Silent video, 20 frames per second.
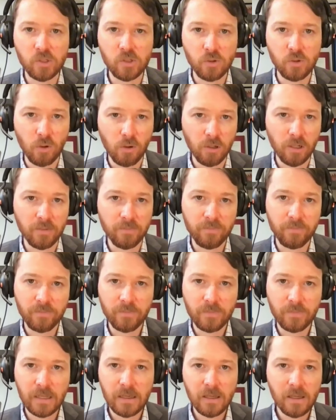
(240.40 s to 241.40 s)
was stolen.
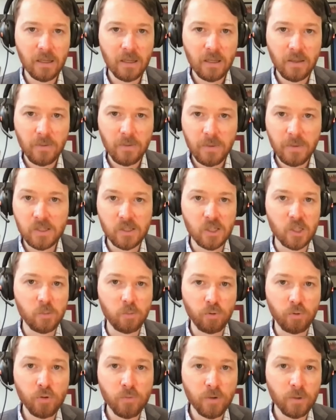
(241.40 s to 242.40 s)
This
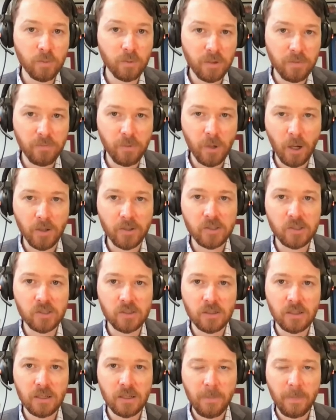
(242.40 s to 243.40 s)
is provably
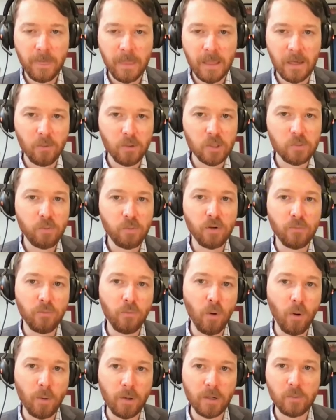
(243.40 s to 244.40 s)
false. It was put
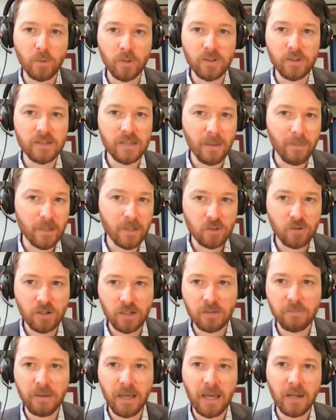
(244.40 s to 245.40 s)
forward with
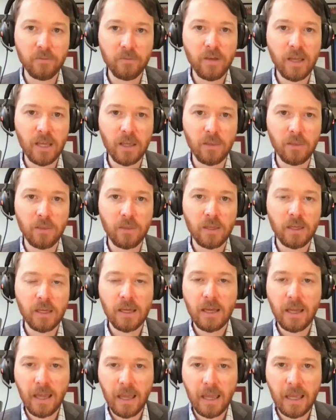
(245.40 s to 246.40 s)
demonstrated bad faith,
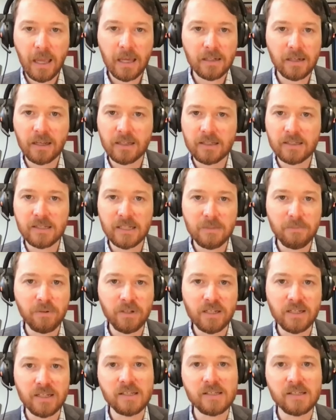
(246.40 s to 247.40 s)
and it has
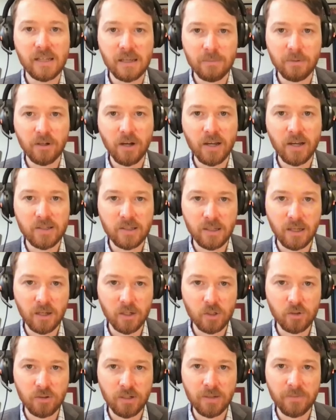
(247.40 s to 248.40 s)
deeply destabilized the
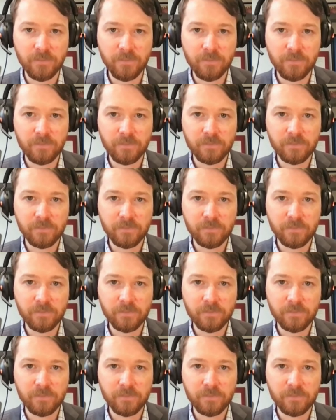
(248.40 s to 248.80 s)
country.